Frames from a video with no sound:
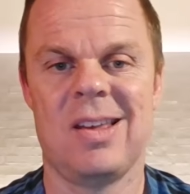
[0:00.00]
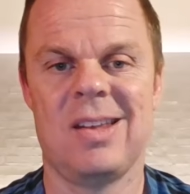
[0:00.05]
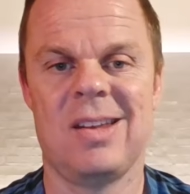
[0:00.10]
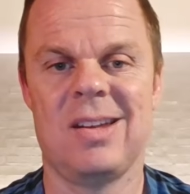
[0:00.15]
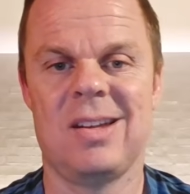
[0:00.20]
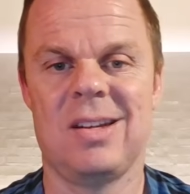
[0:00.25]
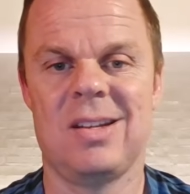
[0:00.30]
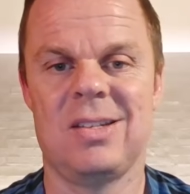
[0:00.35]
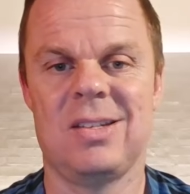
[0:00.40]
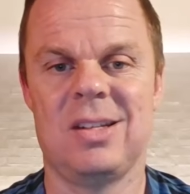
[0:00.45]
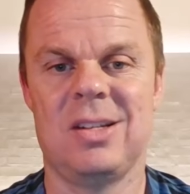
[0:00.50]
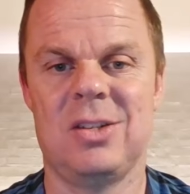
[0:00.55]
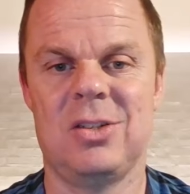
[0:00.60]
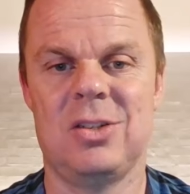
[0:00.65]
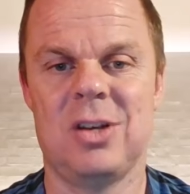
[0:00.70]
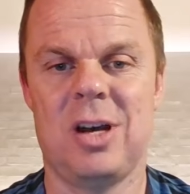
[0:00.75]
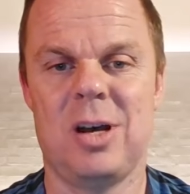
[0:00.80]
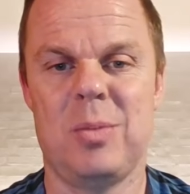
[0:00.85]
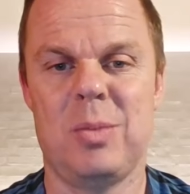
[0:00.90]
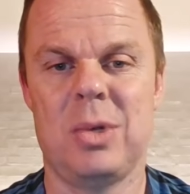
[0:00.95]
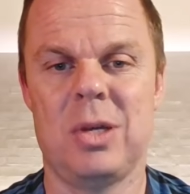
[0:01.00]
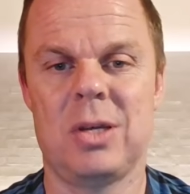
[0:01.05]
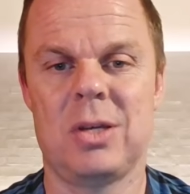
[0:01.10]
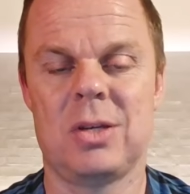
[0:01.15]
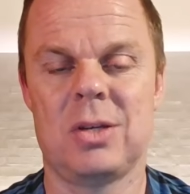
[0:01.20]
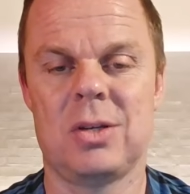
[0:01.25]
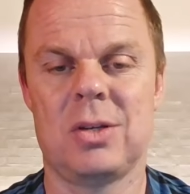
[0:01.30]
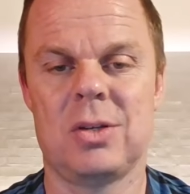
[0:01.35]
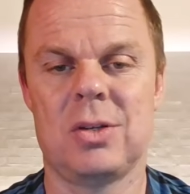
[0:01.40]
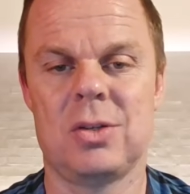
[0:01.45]
And then I say
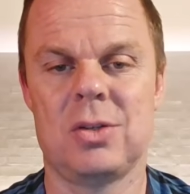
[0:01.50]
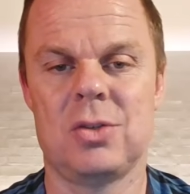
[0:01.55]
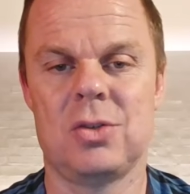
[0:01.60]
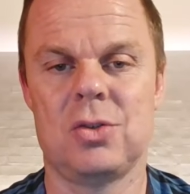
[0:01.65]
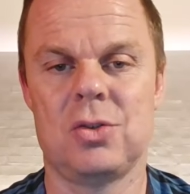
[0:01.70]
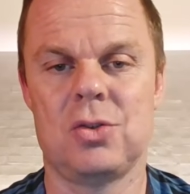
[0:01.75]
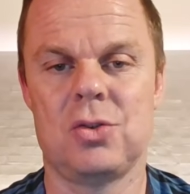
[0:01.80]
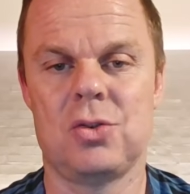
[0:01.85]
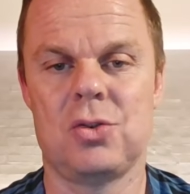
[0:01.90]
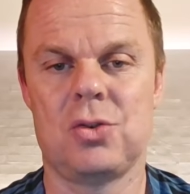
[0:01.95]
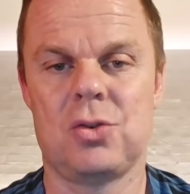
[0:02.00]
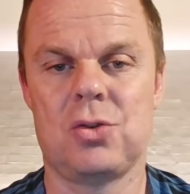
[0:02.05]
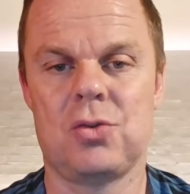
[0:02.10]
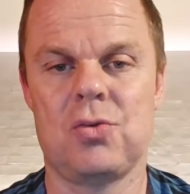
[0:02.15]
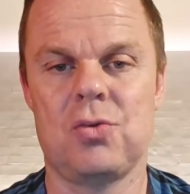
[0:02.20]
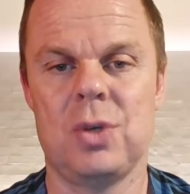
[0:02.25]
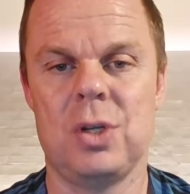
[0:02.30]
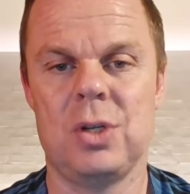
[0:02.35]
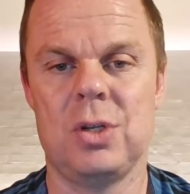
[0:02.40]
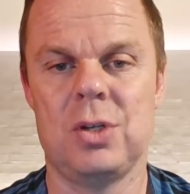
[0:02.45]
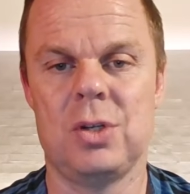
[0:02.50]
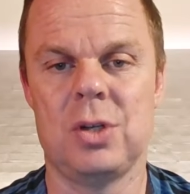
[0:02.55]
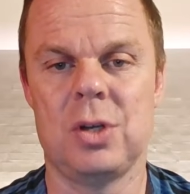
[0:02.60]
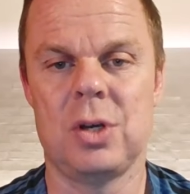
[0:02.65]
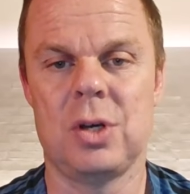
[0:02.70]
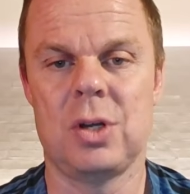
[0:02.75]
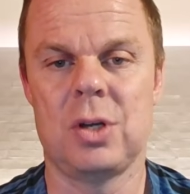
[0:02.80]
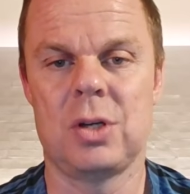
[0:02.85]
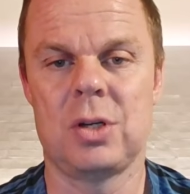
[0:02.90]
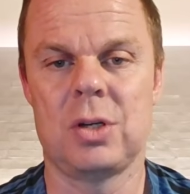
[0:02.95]
topic,
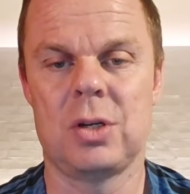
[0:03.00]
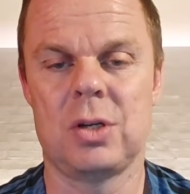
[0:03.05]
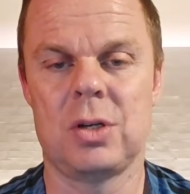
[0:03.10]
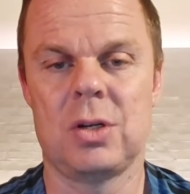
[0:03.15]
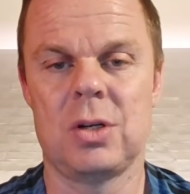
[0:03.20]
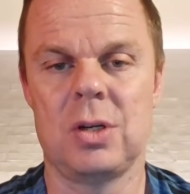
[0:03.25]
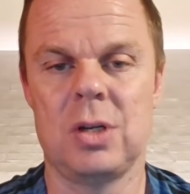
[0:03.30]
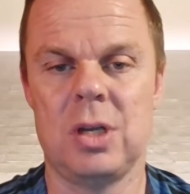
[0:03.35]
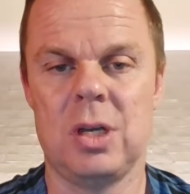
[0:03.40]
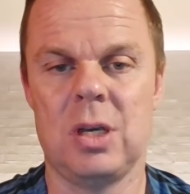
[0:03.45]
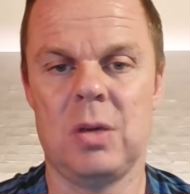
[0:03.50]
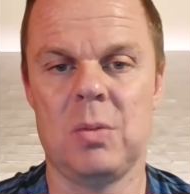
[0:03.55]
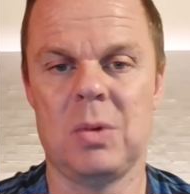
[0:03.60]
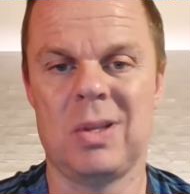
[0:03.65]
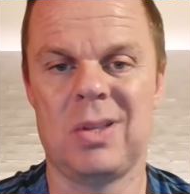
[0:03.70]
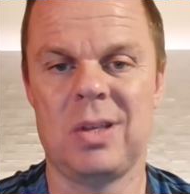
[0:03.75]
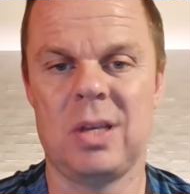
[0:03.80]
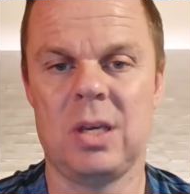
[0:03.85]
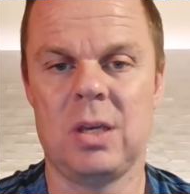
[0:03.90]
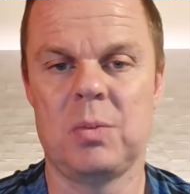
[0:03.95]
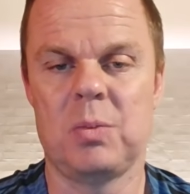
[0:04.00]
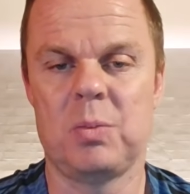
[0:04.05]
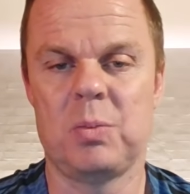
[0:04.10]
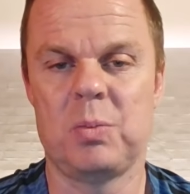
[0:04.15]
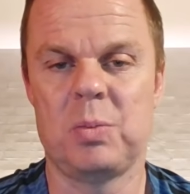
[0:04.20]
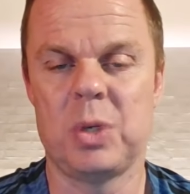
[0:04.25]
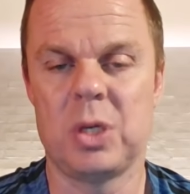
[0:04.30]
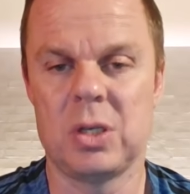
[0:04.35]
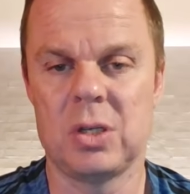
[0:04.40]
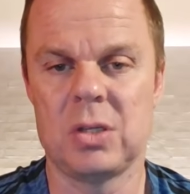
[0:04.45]
screenshot, name. I think it,
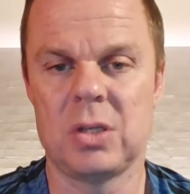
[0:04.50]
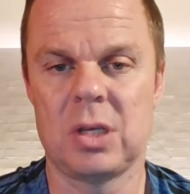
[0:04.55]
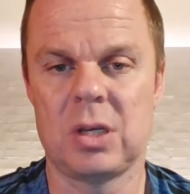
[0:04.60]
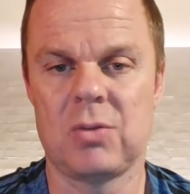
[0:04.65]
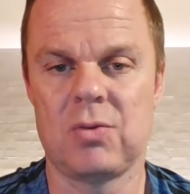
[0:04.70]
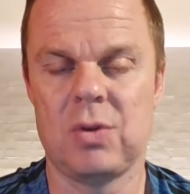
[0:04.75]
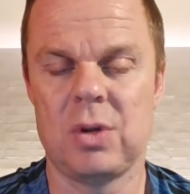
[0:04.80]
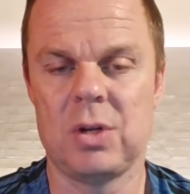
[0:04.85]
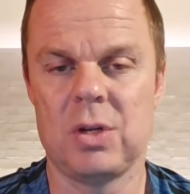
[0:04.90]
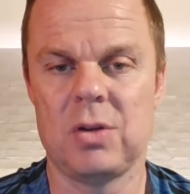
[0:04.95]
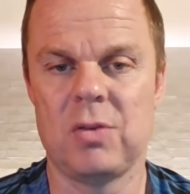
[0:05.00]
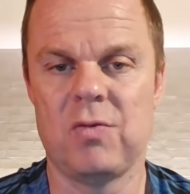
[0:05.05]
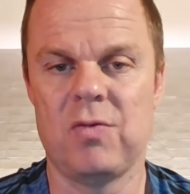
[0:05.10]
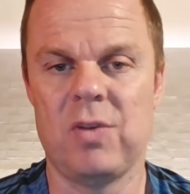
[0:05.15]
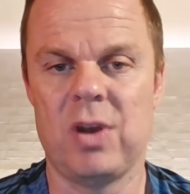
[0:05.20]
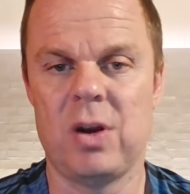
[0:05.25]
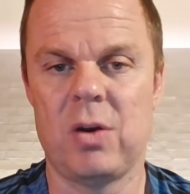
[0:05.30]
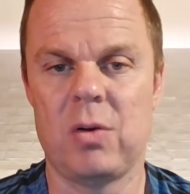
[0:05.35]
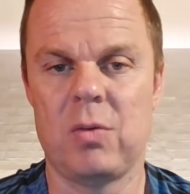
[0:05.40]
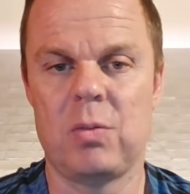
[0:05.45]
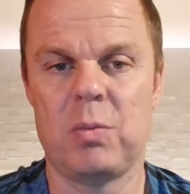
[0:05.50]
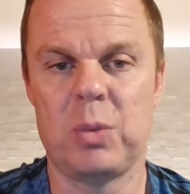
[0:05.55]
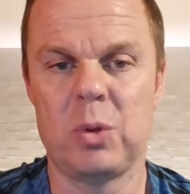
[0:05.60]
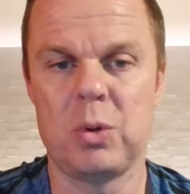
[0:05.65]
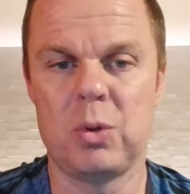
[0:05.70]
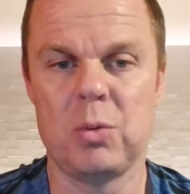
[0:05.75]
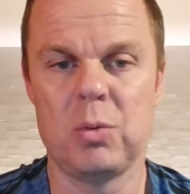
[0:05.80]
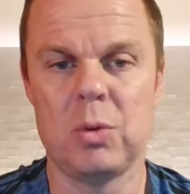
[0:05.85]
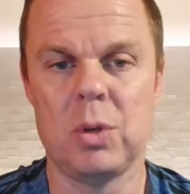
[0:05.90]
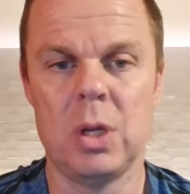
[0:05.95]
because I created a
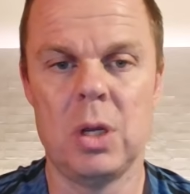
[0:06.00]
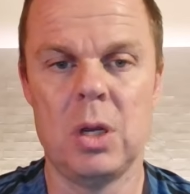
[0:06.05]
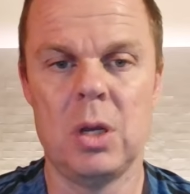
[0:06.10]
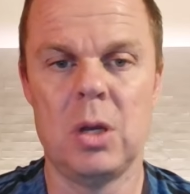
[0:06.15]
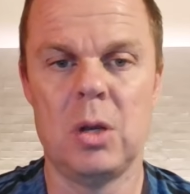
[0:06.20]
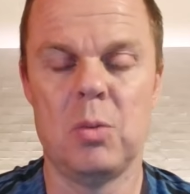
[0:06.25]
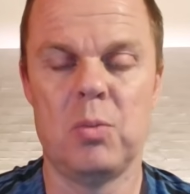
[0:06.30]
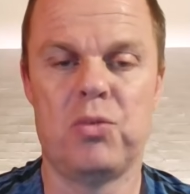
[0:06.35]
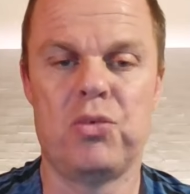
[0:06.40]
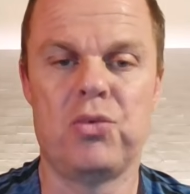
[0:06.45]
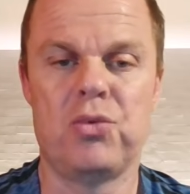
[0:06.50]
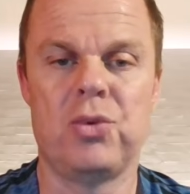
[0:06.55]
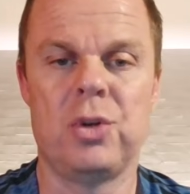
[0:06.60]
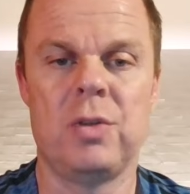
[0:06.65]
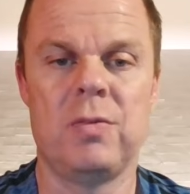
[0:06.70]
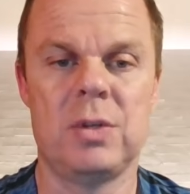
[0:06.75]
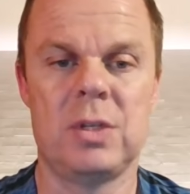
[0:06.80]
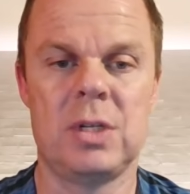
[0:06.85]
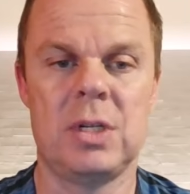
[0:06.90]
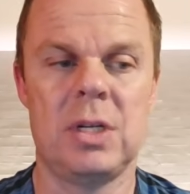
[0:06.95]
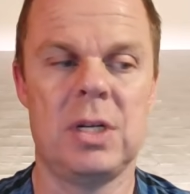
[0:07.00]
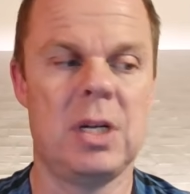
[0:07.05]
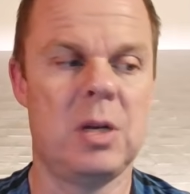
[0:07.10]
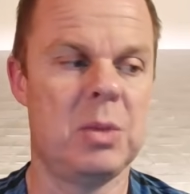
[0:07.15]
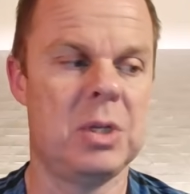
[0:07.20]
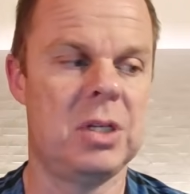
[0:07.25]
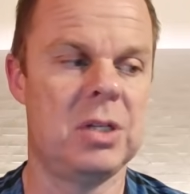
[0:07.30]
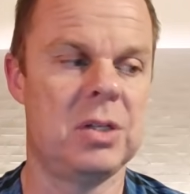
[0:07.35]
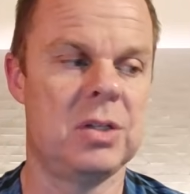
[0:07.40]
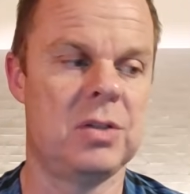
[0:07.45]
variable previously. Let
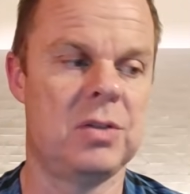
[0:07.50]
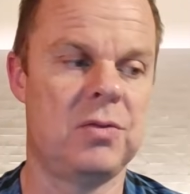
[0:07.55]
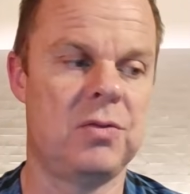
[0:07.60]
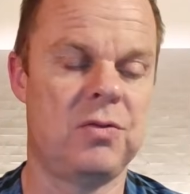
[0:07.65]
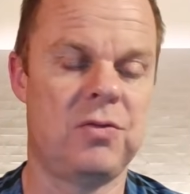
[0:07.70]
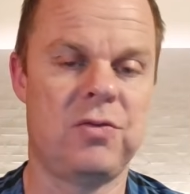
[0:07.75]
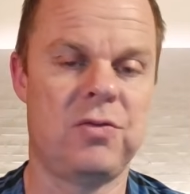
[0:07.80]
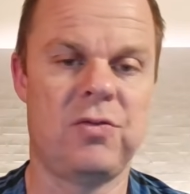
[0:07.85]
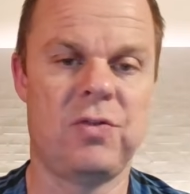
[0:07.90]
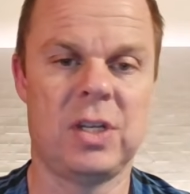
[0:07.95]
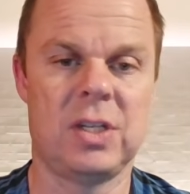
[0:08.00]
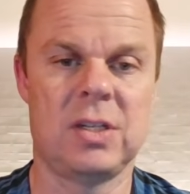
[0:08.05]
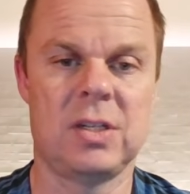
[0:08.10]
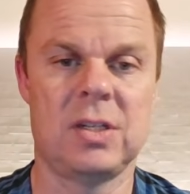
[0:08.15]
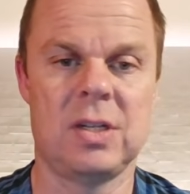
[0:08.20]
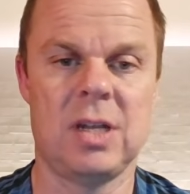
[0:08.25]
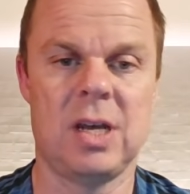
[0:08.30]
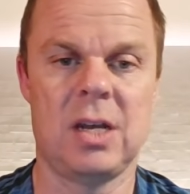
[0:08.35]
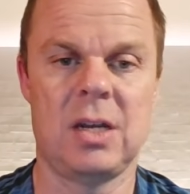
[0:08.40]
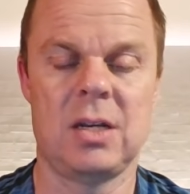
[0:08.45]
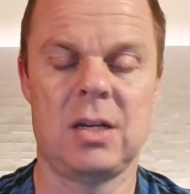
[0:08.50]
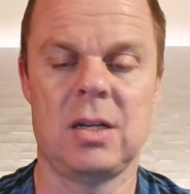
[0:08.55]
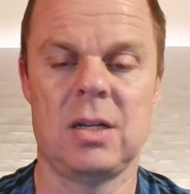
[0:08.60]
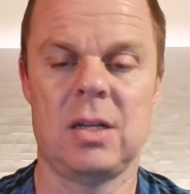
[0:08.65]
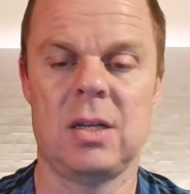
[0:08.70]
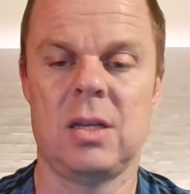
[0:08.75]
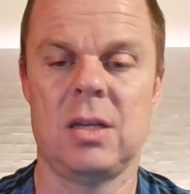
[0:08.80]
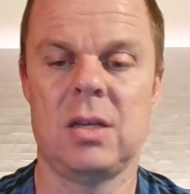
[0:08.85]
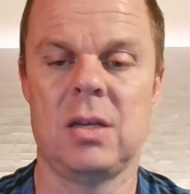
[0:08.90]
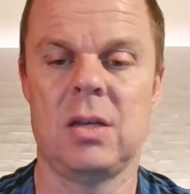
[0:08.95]
me just fix that.
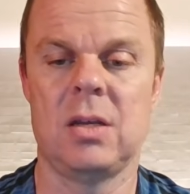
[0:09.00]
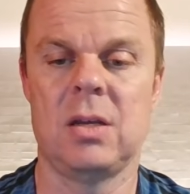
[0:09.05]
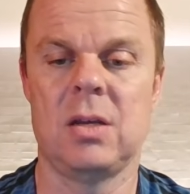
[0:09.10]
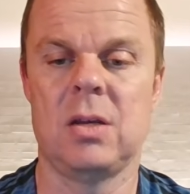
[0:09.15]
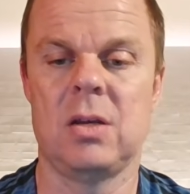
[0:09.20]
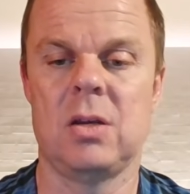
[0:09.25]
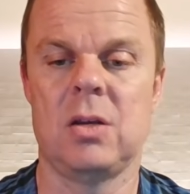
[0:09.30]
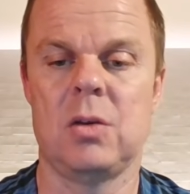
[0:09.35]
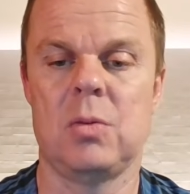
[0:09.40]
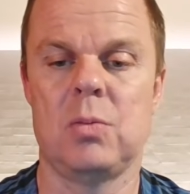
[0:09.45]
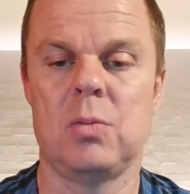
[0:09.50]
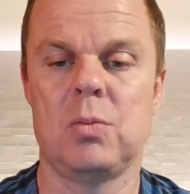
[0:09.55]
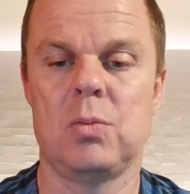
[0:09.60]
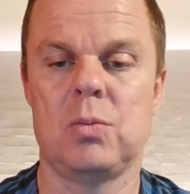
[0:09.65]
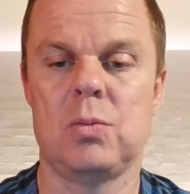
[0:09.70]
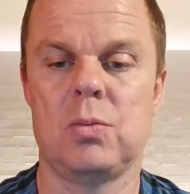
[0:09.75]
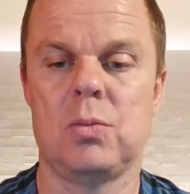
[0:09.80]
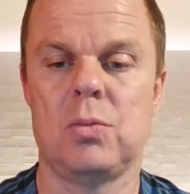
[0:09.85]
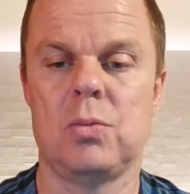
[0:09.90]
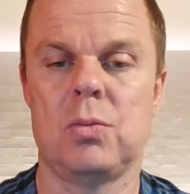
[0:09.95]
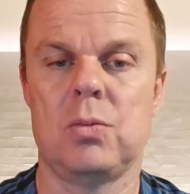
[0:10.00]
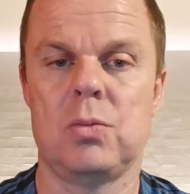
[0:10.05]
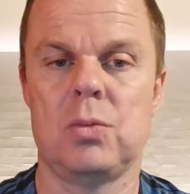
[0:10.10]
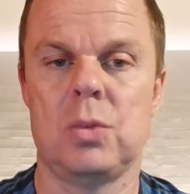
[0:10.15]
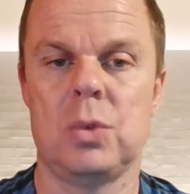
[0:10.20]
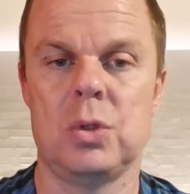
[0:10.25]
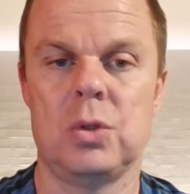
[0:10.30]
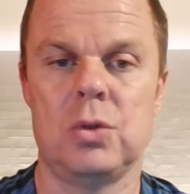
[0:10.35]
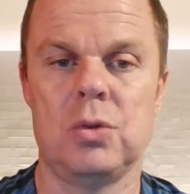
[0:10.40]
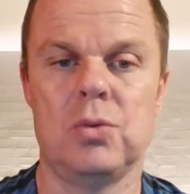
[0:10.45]

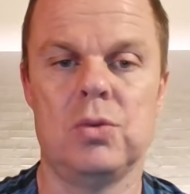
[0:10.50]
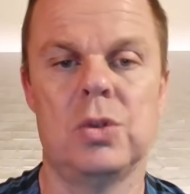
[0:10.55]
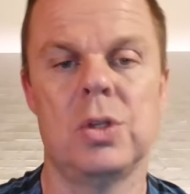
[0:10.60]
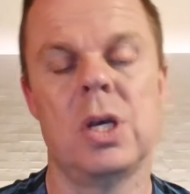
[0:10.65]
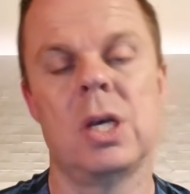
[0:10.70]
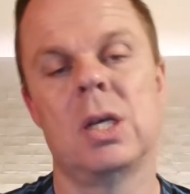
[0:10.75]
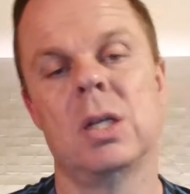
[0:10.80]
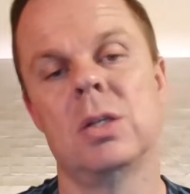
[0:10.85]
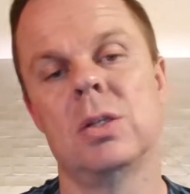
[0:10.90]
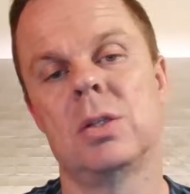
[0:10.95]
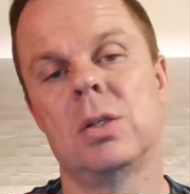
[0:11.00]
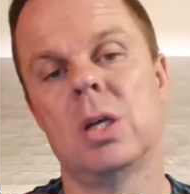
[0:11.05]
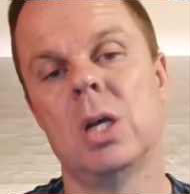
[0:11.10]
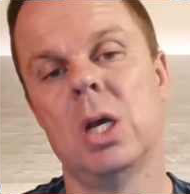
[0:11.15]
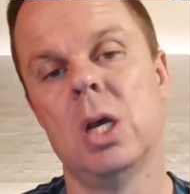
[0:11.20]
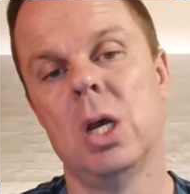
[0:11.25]
2 seconds.